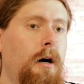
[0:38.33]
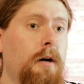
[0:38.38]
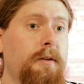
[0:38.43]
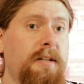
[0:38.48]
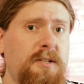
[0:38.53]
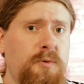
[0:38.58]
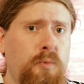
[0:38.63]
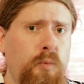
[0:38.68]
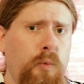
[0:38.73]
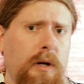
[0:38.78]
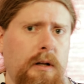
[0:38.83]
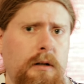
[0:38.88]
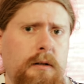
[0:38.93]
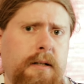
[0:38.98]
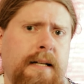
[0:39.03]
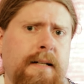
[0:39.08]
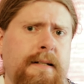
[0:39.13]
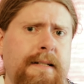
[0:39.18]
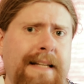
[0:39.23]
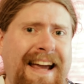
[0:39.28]
This will
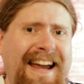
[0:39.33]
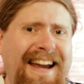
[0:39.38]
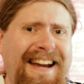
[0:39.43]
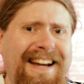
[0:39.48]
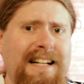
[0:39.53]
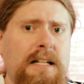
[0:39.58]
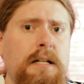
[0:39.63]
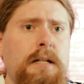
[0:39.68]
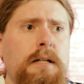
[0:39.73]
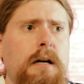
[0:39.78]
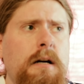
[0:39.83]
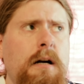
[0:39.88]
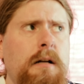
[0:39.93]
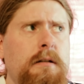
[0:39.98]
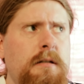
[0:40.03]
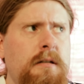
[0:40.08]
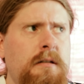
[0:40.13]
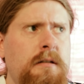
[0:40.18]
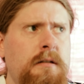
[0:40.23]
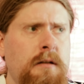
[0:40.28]
contain
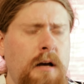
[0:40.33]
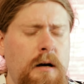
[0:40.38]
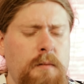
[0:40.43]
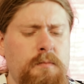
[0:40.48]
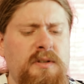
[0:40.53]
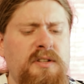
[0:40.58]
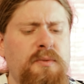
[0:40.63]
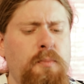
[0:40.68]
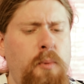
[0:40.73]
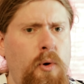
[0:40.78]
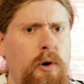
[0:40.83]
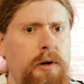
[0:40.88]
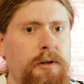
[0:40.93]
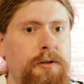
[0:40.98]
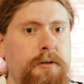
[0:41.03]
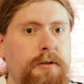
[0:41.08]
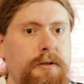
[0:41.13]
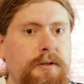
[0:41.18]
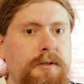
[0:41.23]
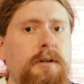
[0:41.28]
some
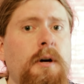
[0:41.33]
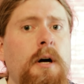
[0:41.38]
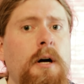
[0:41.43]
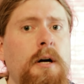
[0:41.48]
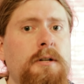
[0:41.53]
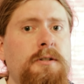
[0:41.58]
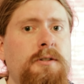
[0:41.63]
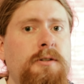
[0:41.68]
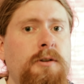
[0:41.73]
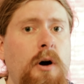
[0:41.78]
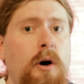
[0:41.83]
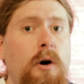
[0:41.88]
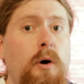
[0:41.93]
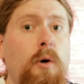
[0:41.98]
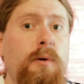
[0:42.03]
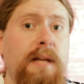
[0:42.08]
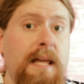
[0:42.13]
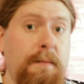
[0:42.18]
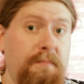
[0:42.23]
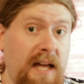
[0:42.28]
spoilers,
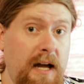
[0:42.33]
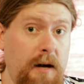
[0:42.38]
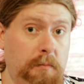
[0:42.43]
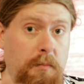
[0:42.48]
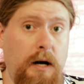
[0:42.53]
so keep that in